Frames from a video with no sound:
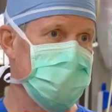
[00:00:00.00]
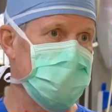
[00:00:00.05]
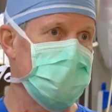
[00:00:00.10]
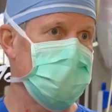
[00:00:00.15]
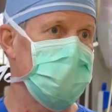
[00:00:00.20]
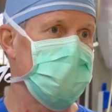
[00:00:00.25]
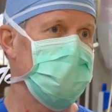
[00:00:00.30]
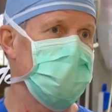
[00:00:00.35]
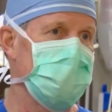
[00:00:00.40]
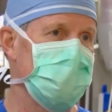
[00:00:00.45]
the
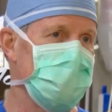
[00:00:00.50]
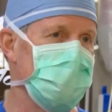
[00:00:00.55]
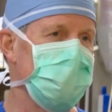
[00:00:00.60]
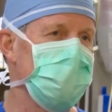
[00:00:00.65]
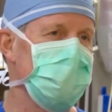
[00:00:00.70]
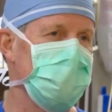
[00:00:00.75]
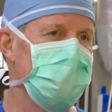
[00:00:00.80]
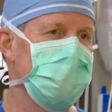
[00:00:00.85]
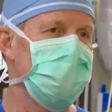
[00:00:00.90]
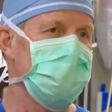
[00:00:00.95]
fact that the knee
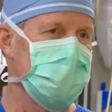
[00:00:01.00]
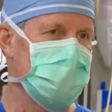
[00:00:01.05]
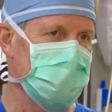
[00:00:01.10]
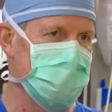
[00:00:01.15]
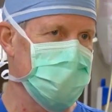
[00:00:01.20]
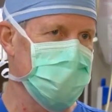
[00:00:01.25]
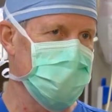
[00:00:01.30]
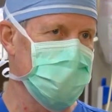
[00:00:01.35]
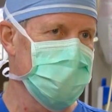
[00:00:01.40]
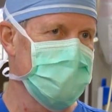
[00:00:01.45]
is
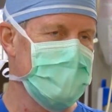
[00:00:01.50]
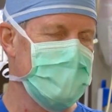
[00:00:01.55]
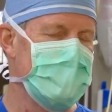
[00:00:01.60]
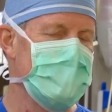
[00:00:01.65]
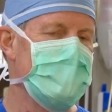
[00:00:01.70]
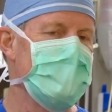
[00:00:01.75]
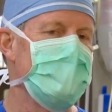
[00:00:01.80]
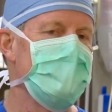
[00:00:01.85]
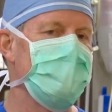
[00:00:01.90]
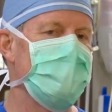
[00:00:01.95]
unstable
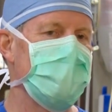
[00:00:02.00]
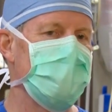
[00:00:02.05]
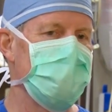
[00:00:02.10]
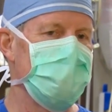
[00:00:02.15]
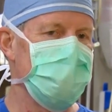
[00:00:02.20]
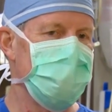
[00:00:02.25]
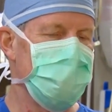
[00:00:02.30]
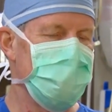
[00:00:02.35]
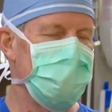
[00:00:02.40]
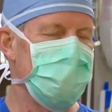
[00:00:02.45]
by
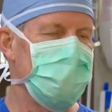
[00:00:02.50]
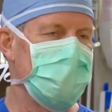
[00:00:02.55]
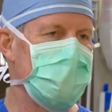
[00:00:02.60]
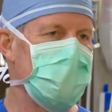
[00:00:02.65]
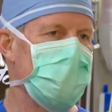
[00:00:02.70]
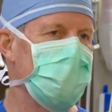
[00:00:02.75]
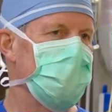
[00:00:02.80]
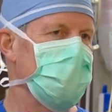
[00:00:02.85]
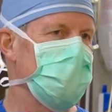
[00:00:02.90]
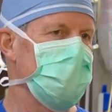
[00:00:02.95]
the surgeon
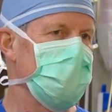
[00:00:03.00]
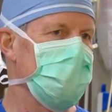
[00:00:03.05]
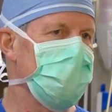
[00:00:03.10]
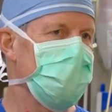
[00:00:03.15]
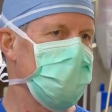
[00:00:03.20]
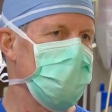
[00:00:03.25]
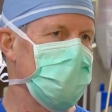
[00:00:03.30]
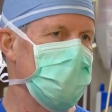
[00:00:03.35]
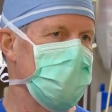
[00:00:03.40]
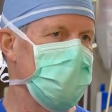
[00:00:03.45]
having the
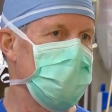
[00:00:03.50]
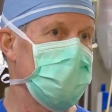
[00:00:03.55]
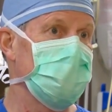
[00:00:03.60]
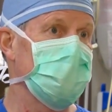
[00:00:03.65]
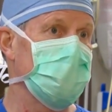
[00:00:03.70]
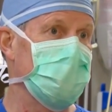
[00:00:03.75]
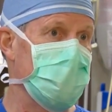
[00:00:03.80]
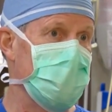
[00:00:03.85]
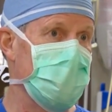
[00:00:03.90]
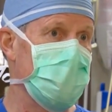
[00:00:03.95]

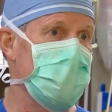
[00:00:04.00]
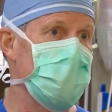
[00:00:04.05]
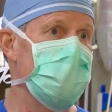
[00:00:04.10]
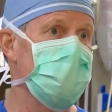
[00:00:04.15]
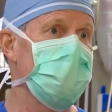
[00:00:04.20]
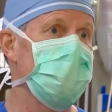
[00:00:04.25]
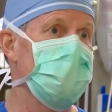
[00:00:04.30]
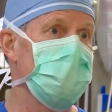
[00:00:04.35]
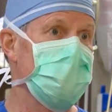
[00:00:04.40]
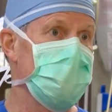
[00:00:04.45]
information
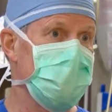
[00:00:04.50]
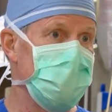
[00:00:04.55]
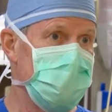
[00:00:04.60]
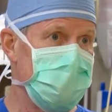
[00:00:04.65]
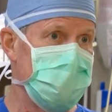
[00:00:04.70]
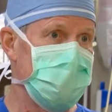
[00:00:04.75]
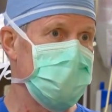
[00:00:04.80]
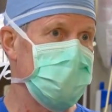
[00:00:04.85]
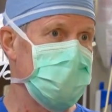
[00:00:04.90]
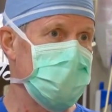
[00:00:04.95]
live,
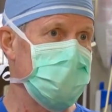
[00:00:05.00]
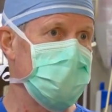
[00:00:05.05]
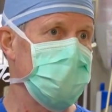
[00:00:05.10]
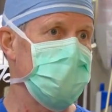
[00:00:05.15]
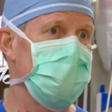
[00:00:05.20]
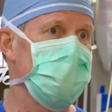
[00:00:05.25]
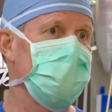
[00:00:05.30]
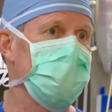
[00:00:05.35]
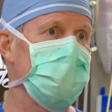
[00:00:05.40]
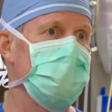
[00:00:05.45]

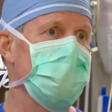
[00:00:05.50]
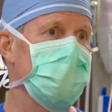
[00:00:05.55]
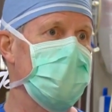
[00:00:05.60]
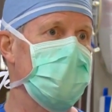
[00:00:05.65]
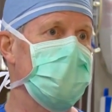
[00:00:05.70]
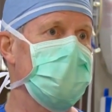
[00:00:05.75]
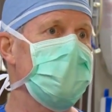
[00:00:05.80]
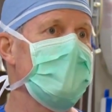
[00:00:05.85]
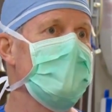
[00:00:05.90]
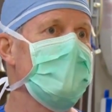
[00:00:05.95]
instantaneous
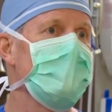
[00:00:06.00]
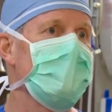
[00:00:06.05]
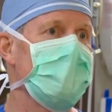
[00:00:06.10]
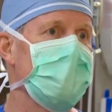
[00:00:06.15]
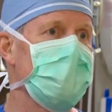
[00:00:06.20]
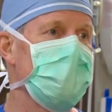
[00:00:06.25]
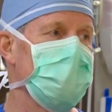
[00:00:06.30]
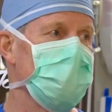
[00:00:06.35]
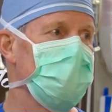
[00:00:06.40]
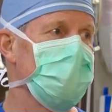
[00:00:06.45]
feedback,
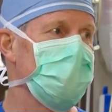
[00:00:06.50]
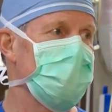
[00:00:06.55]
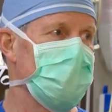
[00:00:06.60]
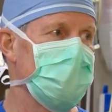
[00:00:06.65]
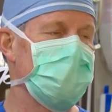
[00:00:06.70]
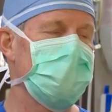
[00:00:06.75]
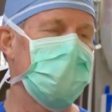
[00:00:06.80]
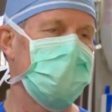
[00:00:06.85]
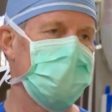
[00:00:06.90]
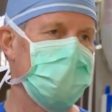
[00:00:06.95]
they can
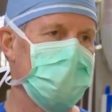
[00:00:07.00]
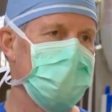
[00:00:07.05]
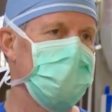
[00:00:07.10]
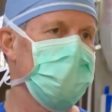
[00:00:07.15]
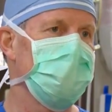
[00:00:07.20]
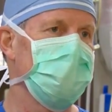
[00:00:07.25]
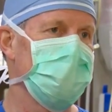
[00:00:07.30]
prevent that from